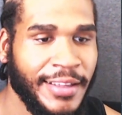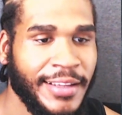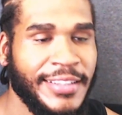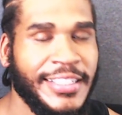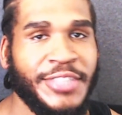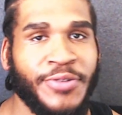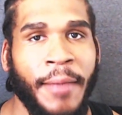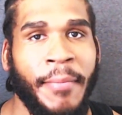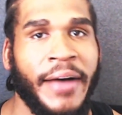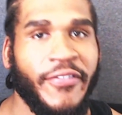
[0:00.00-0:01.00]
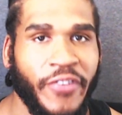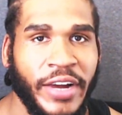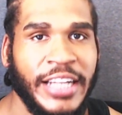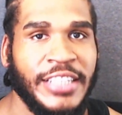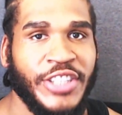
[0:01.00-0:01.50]
This why my
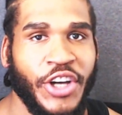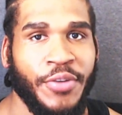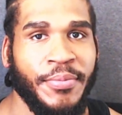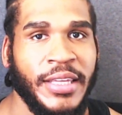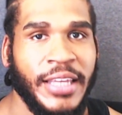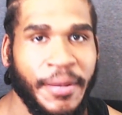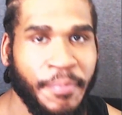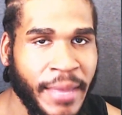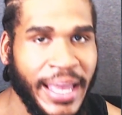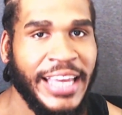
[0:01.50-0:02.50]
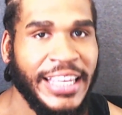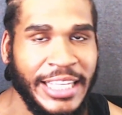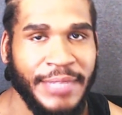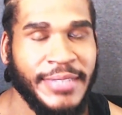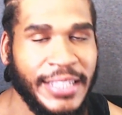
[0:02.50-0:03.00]
friend told me a man
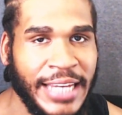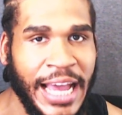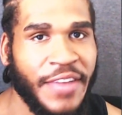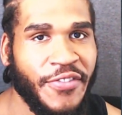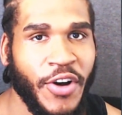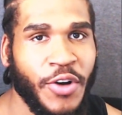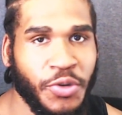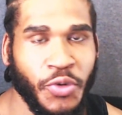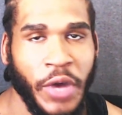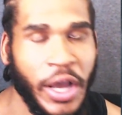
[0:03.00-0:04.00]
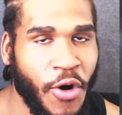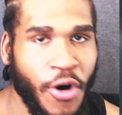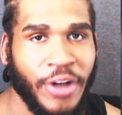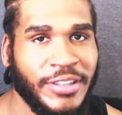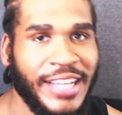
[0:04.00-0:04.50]
keeps a knife on you at
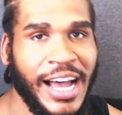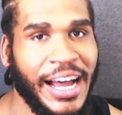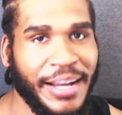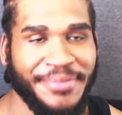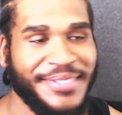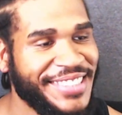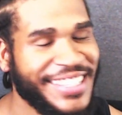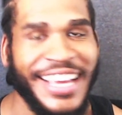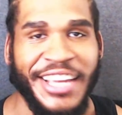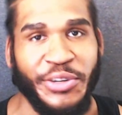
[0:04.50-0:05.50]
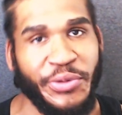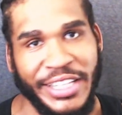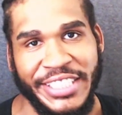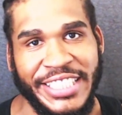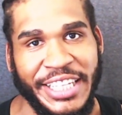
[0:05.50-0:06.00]
all times. You really
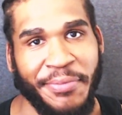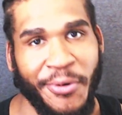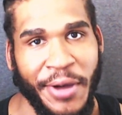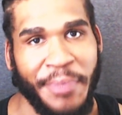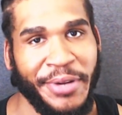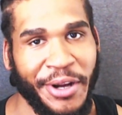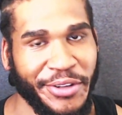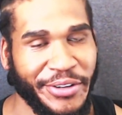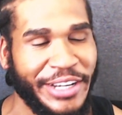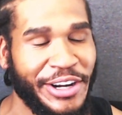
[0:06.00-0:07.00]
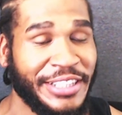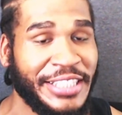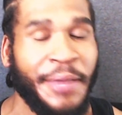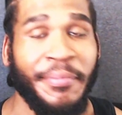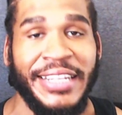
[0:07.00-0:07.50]
should keep a weapon on you at all.
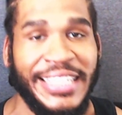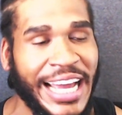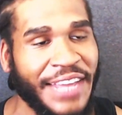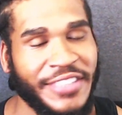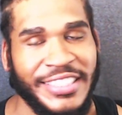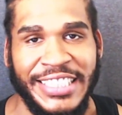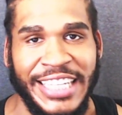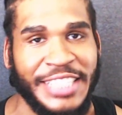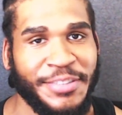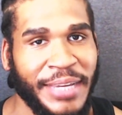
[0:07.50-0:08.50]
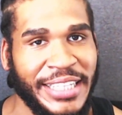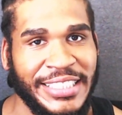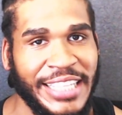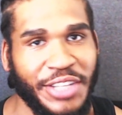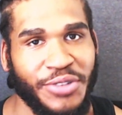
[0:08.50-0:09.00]
But knife is the next best
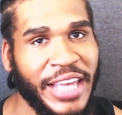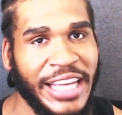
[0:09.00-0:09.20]
thing. You can't